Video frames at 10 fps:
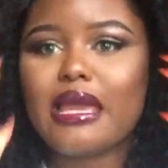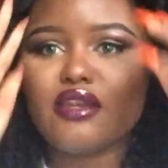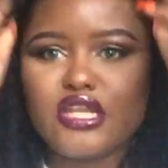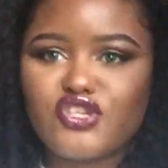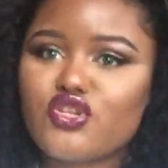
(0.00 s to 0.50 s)
I
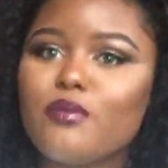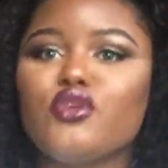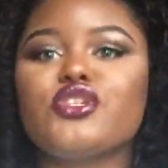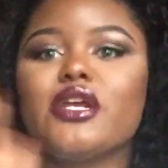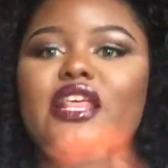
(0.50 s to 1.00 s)
don't know, I'm
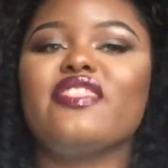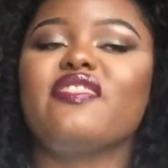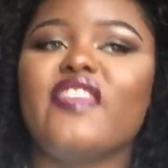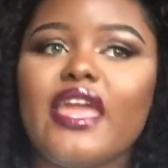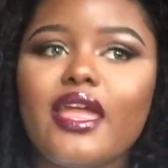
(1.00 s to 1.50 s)
not trying to
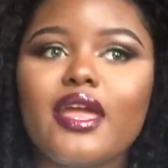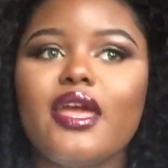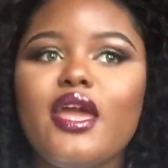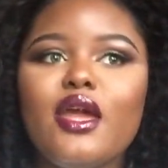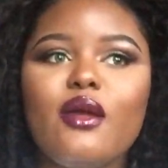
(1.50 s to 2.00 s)
think
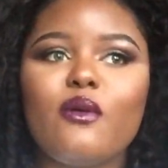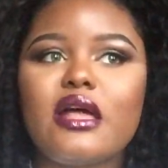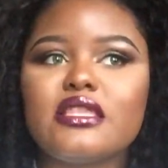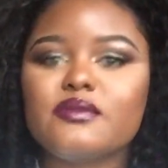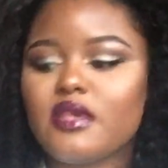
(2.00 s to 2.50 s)

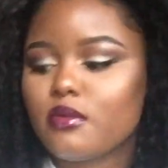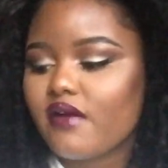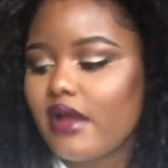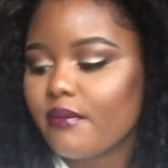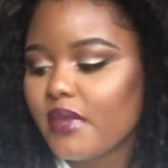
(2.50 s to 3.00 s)
by the
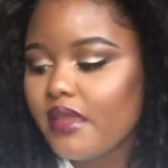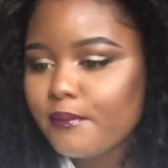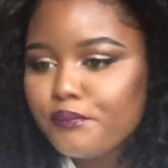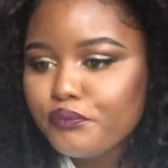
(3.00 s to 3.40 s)
people around me.